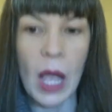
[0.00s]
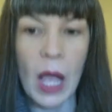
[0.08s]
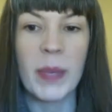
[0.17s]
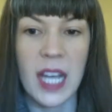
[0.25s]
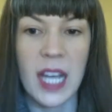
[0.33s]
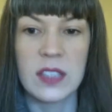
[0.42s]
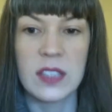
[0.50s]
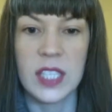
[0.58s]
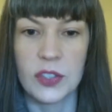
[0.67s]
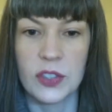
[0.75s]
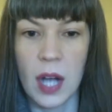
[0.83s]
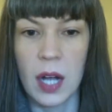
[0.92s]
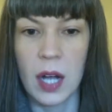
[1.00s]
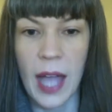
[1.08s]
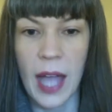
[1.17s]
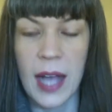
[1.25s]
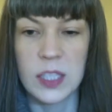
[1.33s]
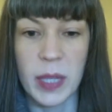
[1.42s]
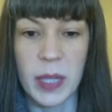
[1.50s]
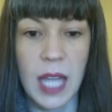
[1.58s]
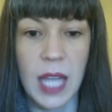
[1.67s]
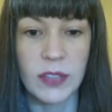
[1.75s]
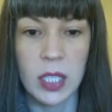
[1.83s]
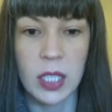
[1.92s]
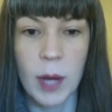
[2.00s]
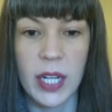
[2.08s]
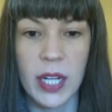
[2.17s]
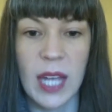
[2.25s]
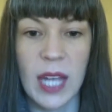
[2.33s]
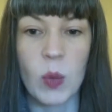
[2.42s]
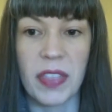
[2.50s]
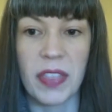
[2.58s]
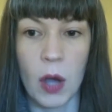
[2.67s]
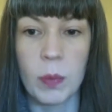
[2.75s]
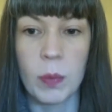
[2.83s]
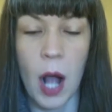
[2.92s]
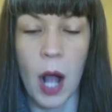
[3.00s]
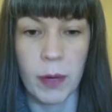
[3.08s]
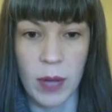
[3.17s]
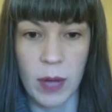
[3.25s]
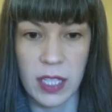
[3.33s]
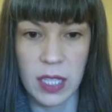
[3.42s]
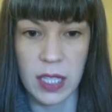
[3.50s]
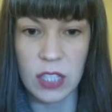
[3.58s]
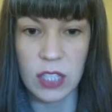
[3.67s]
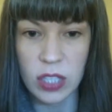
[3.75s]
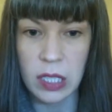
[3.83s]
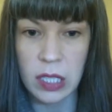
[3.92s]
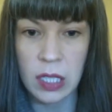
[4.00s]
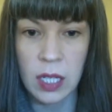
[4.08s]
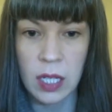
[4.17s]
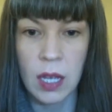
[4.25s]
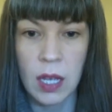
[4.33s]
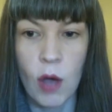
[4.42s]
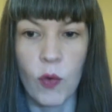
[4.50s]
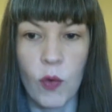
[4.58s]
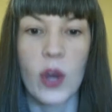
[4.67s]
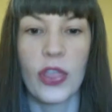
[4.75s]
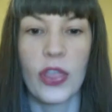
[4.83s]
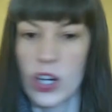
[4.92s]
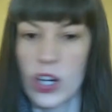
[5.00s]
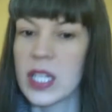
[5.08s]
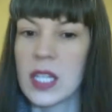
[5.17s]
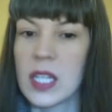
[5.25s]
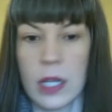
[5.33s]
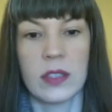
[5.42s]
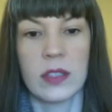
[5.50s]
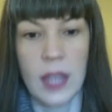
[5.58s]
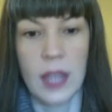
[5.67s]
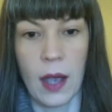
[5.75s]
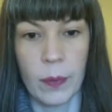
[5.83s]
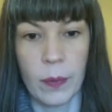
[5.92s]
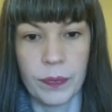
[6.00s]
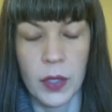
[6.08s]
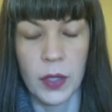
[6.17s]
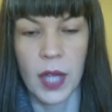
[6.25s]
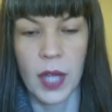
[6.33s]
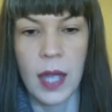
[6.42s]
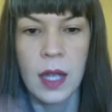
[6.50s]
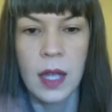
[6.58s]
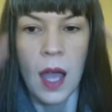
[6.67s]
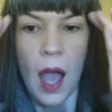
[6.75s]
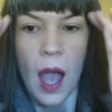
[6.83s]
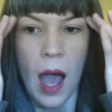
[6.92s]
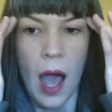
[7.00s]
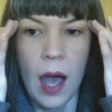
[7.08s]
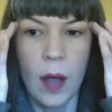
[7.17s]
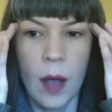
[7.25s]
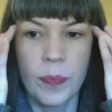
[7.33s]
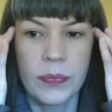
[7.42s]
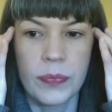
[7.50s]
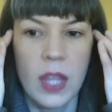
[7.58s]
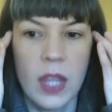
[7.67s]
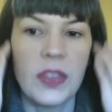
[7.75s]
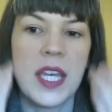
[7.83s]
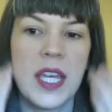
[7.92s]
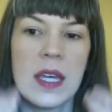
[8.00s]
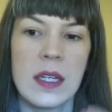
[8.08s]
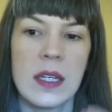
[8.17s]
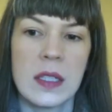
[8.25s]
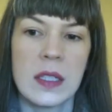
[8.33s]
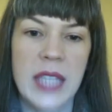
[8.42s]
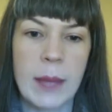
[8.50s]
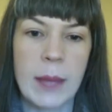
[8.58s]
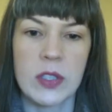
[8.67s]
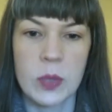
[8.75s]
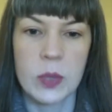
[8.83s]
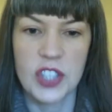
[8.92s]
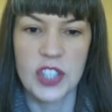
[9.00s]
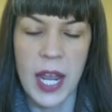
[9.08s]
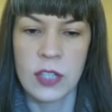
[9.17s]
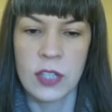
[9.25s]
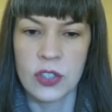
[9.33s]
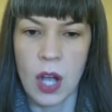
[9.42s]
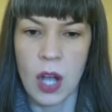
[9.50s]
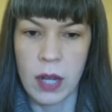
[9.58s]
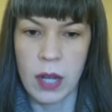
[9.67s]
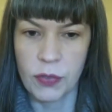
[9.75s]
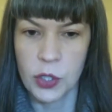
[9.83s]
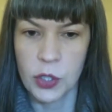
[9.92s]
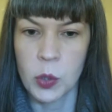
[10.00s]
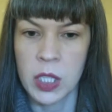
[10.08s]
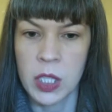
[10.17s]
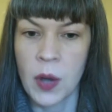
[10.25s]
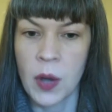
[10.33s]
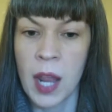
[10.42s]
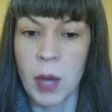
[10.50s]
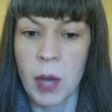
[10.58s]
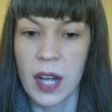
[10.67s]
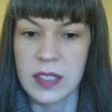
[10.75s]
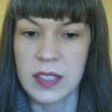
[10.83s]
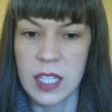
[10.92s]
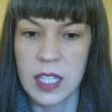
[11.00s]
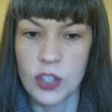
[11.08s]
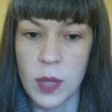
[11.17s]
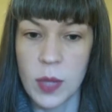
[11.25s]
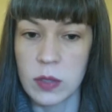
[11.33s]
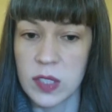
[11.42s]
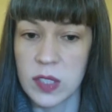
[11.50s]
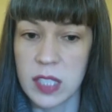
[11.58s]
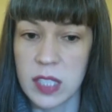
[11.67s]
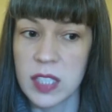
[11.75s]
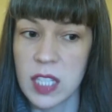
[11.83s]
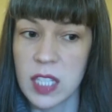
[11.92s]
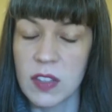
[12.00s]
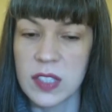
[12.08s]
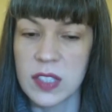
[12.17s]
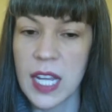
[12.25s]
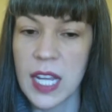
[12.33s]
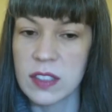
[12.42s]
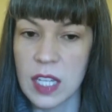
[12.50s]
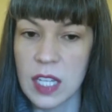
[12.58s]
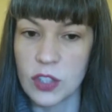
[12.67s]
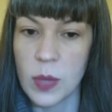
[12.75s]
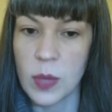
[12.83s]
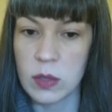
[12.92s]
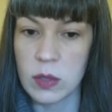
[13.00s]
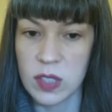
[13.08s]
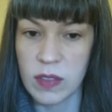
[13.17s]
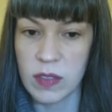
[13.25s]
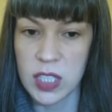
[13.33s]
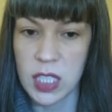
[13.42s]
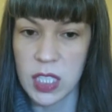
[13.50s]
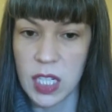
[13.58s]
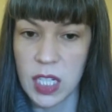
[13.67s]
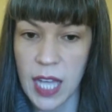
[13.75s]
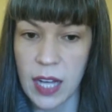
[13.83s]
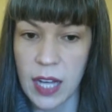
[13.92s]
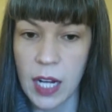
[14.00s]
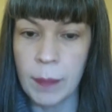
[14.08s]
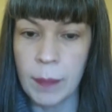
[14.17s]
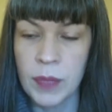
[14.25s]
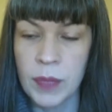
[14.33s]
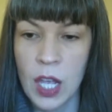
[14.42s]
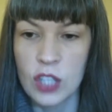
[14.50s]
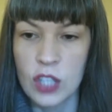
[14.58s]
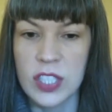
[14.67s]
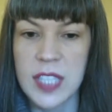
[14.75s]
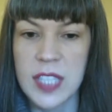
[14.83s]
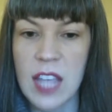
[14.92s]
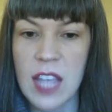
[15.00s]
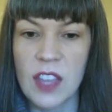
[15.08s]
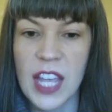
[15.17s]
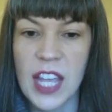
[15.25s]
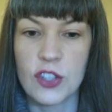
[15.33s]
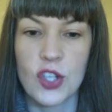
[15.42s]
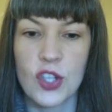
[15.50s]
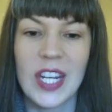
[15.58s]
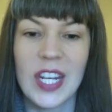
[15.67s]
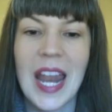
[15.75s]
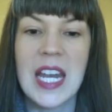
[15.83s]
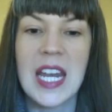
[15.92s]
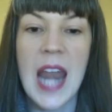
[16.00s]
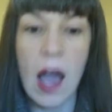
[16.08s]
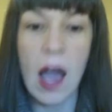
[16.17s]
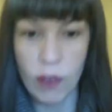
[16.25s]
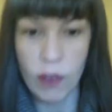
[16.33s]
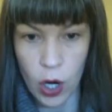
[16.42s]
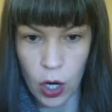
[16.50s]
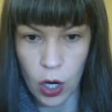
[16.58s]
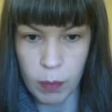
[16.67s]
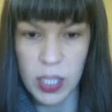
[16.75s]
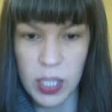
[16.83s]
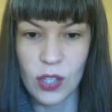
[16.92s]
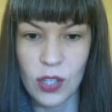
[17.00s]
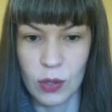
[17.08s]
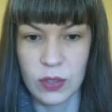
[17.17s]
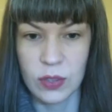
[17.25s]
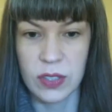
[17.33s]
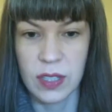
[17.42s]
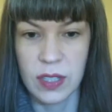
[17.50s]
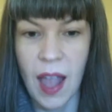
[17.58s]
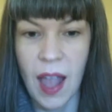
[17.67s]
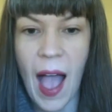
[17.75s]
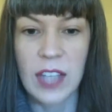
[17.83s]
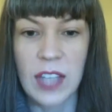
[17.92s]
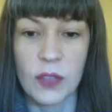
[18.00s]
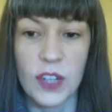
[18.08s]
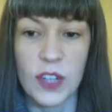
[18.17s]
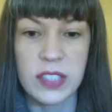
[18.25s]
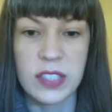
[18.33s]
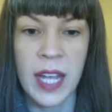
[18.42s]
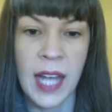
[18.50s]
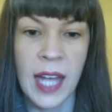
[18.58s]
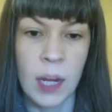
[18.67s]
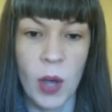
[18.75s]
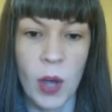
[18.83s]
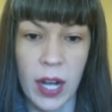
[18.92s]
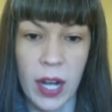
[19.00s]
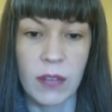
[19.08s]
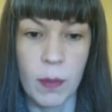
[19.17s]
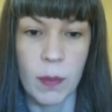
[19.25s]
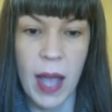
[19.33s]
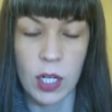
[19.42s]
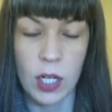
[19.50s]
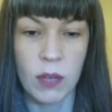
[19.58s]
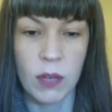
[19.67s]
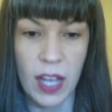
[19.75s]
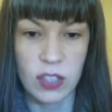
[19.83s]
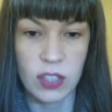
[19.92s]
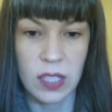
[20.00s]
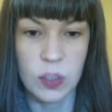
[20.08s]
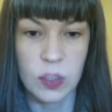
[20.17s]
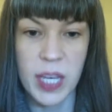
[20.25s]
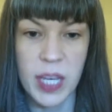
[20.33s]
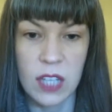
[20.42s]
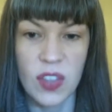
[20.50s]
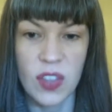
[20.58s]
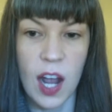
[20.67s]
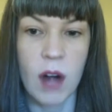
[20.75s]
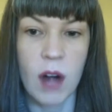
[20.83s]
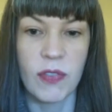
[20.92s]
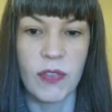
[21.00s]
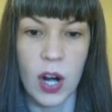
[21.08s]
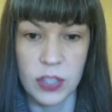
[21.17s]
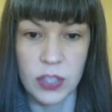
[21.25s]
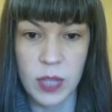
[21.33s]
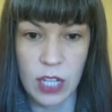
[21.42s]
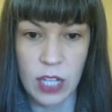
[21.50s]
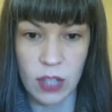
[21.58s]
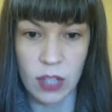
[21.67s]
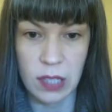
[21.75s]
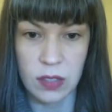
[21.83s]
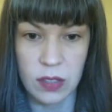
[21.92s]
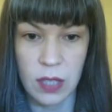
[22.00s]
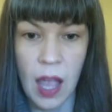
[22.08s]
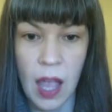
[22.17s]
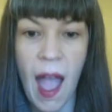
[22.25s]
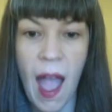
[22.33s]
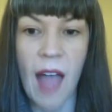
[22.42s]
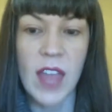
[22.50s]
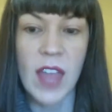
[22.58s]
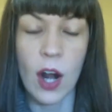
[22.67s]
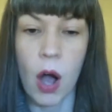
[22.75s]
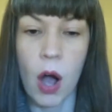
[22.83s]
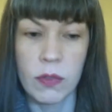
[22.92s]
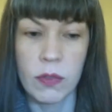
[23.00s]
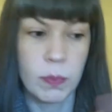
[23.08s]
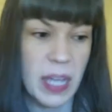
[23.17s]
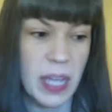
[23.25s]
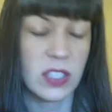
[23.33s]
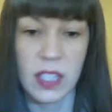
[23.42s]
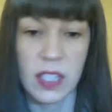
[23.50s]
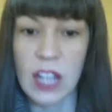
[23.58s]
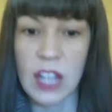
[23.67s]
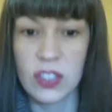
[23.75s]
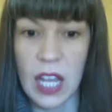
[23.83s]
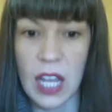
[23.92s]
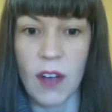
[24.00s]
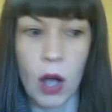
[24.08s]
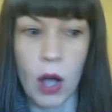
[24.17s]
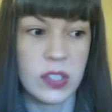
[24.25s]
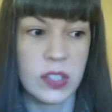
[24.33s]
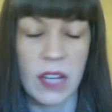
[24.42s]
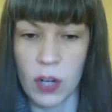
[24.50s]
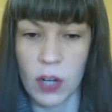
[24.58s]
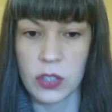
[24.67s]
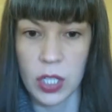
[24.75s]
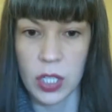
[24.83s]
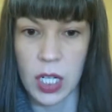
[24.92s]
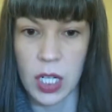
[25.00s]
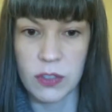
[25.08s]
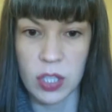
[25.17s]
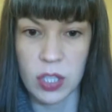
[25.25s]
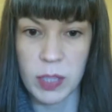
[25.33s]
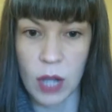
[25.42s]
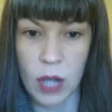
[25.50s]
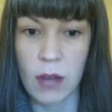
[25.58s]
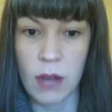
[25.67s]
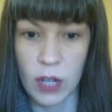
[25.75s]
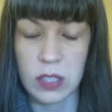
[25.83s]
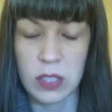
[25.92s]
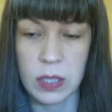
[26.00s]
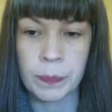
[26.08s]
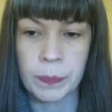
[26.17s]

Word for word: because this drug has been left on the market without proper regulation for thirty years now, okay? Um, the labels were changed on fluoroquinolone antibiotics in two thousand sixteen in the States and two thousand seventeen in Canada to say that they should never be used as a first-line antibiotic for minor infections because they are far too dangerous, and that basically that safe, all safer alternatives should be tried first.